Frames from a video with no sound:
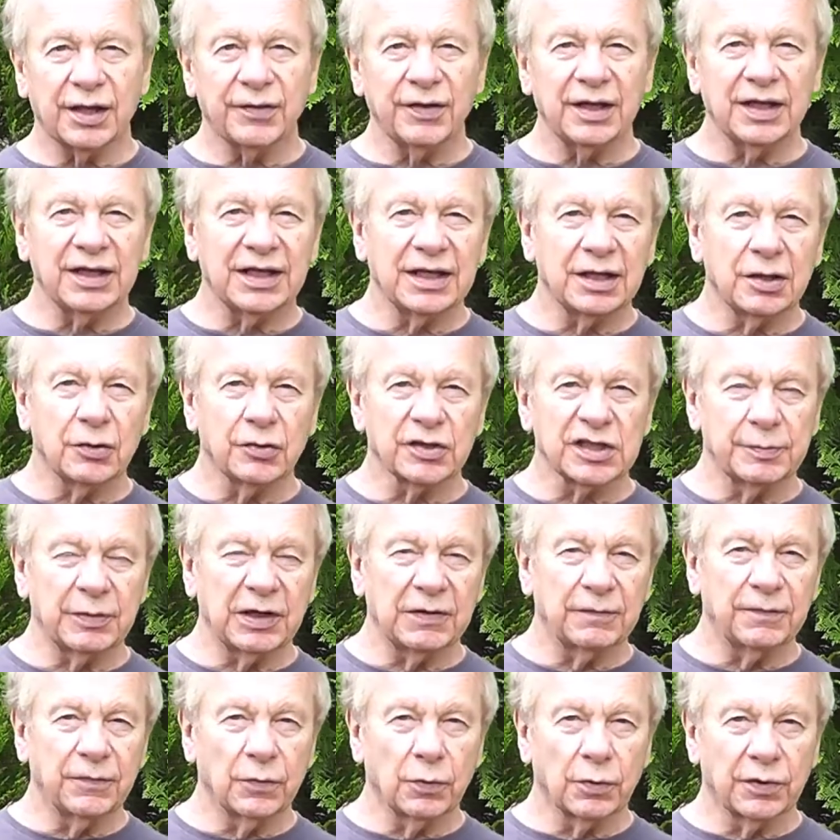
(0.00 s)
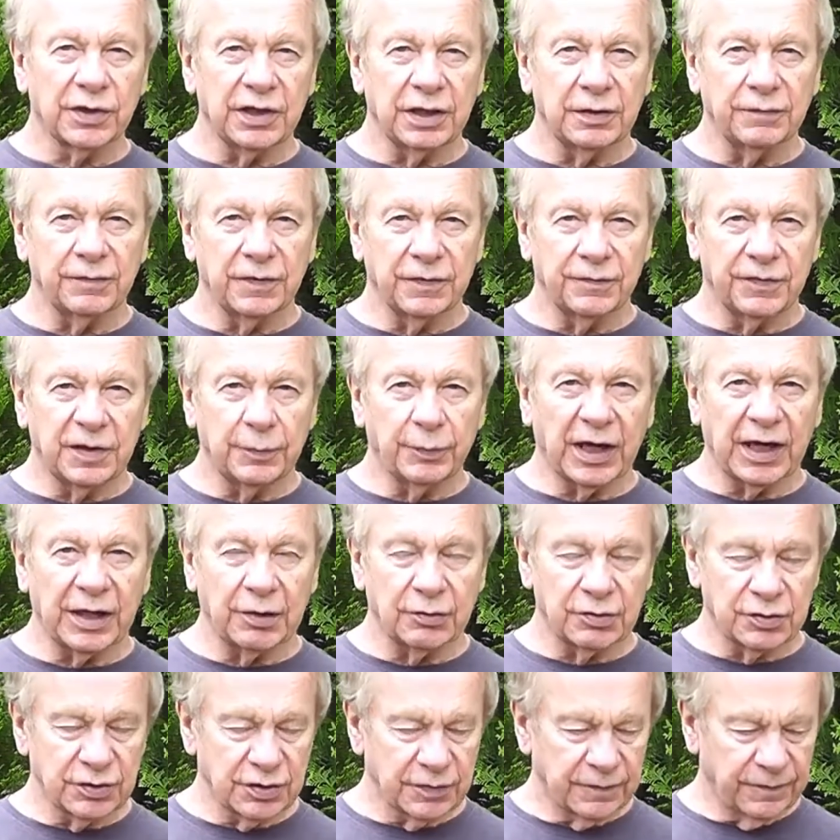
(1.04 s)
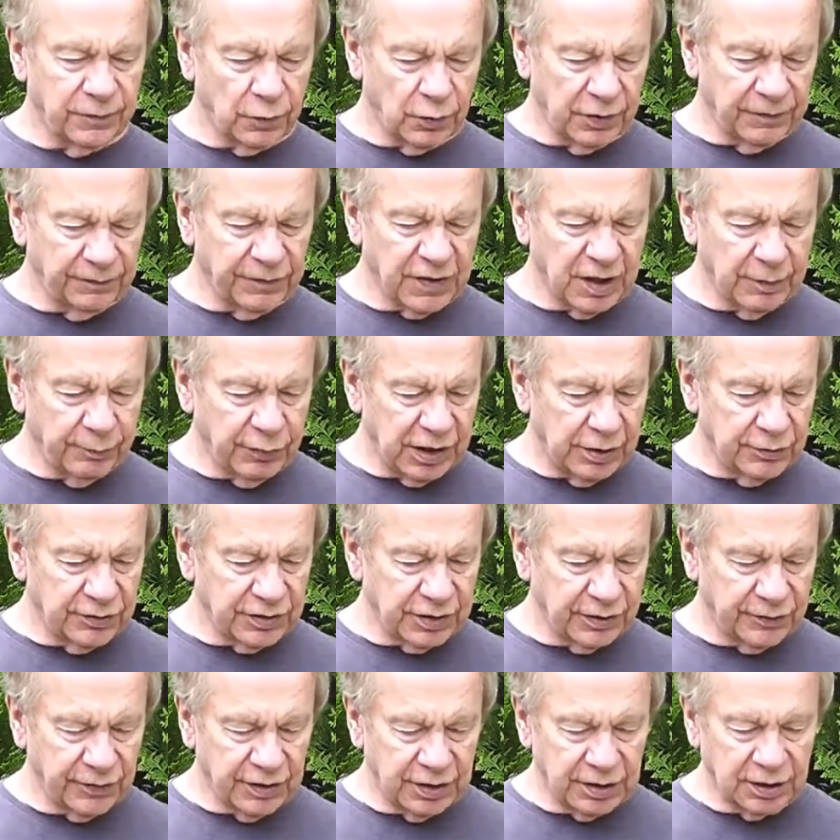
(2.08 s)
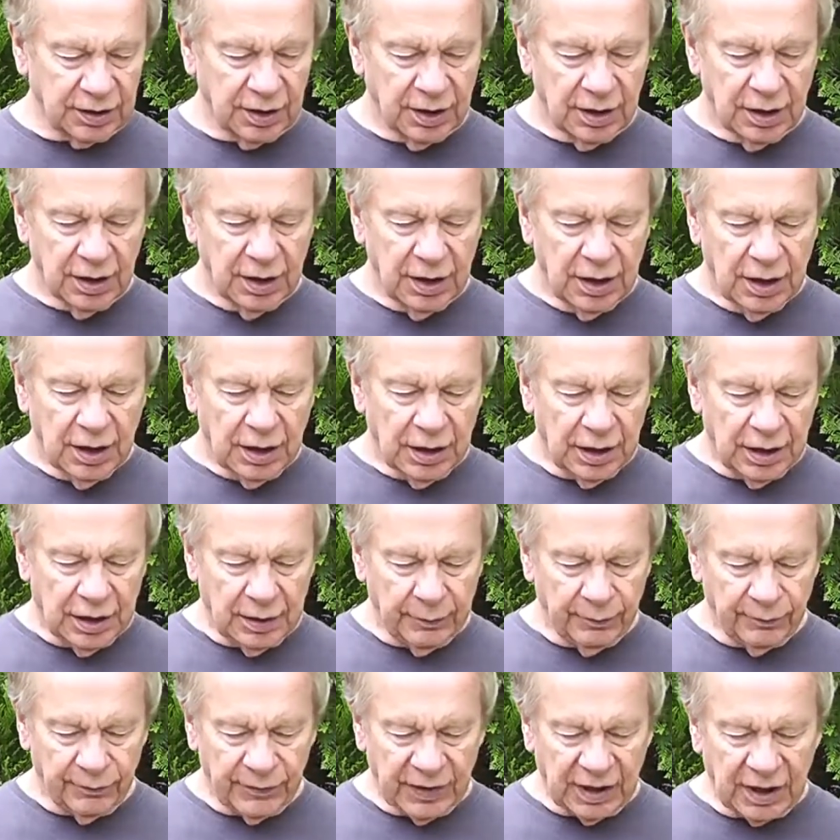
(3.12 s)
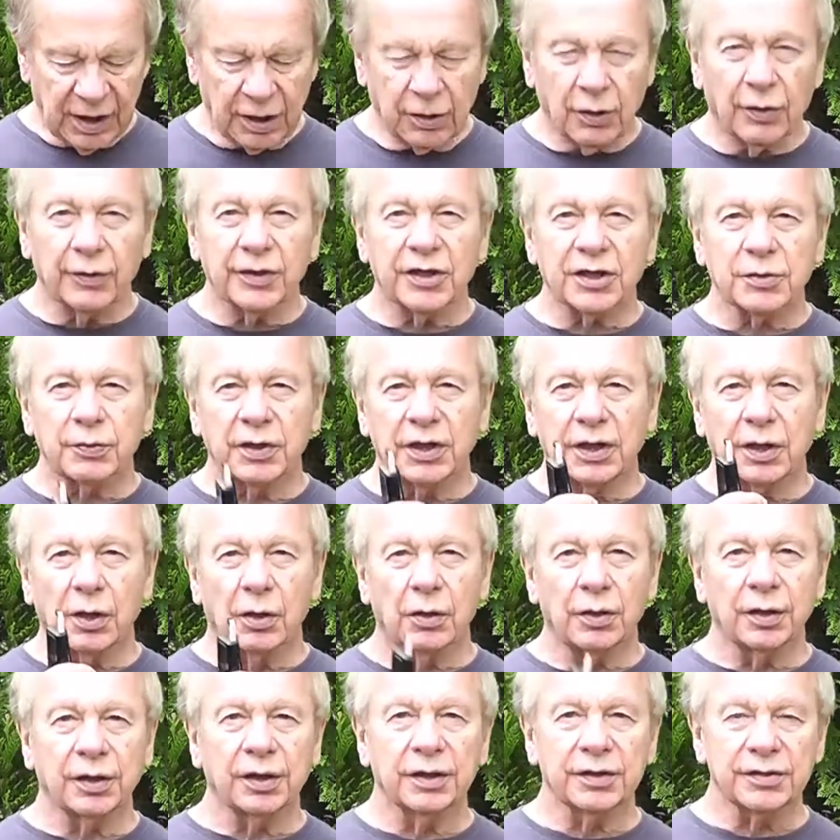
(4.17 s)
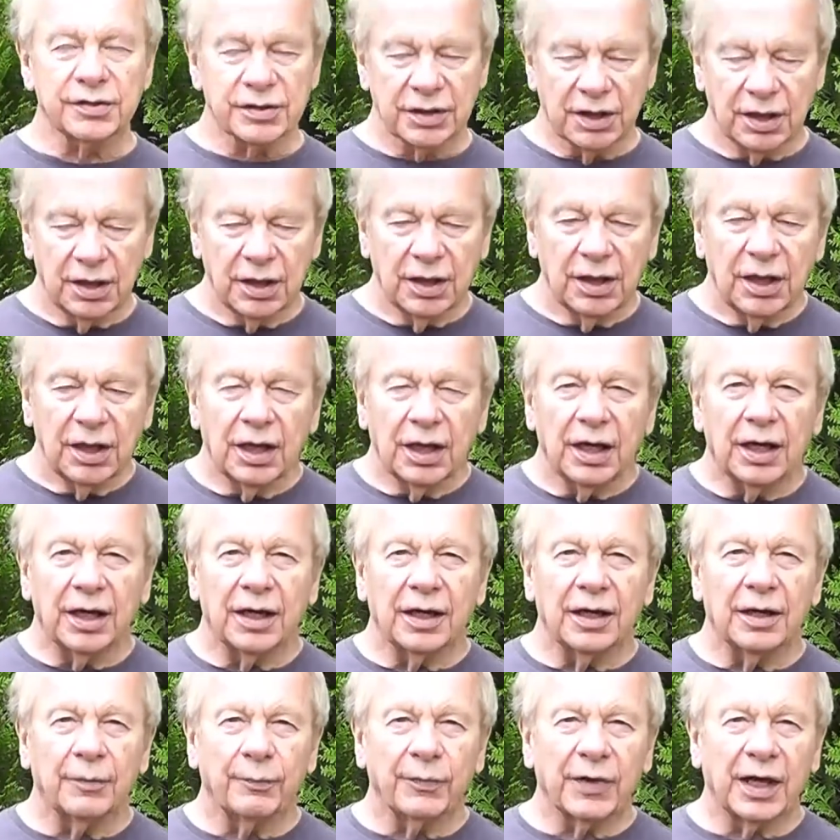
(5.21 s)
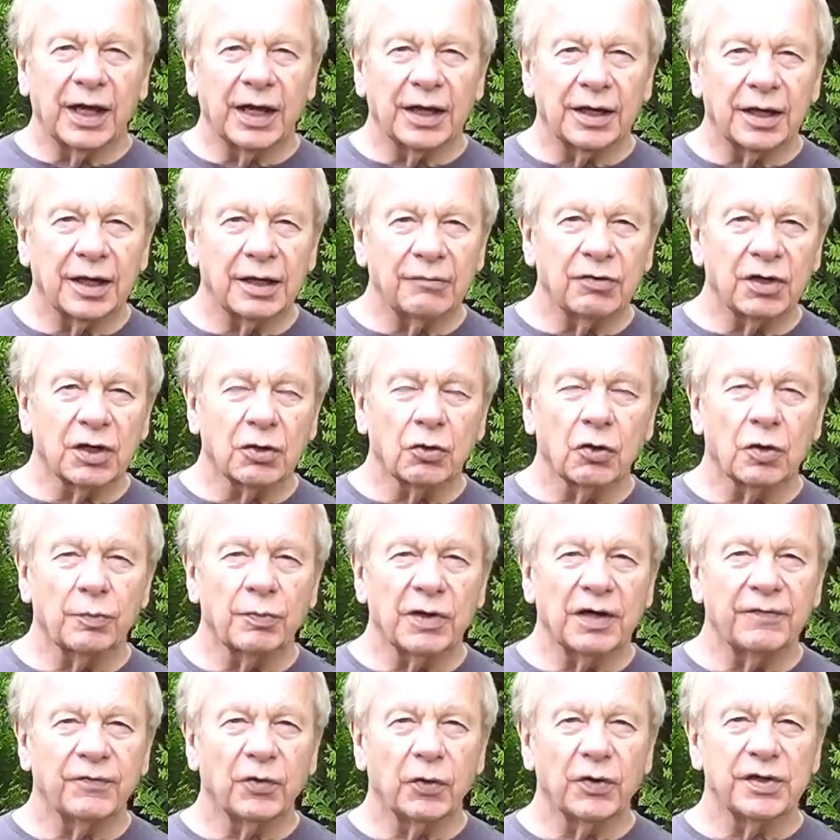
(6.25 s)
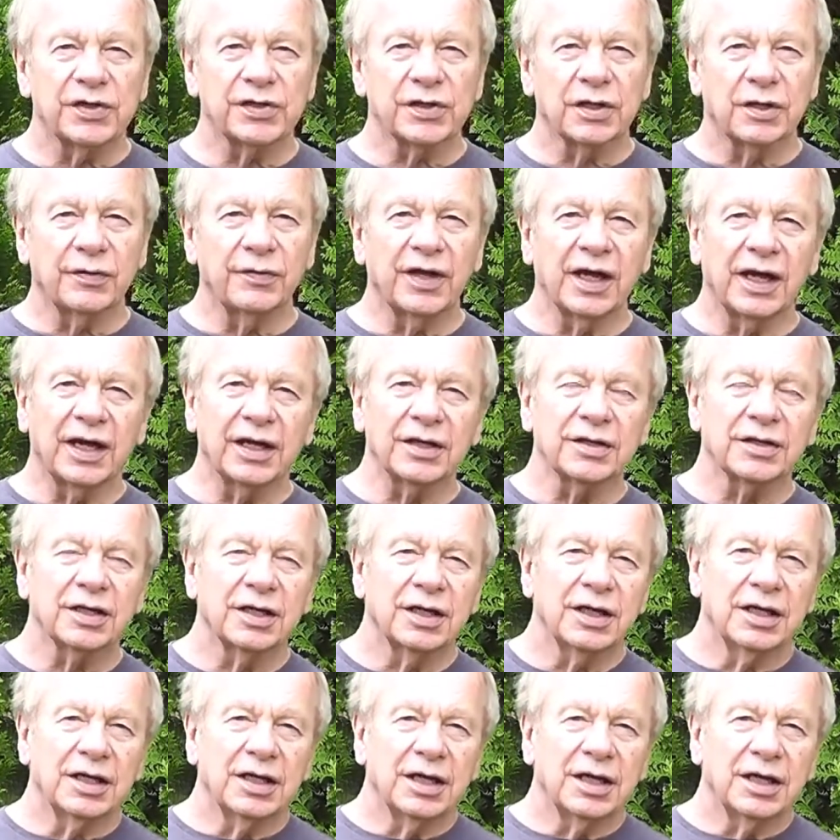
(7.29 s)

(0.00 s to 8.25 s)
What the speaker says: I think they cost about £40-£45, I think, and I got this one in August, and I record my voice on that.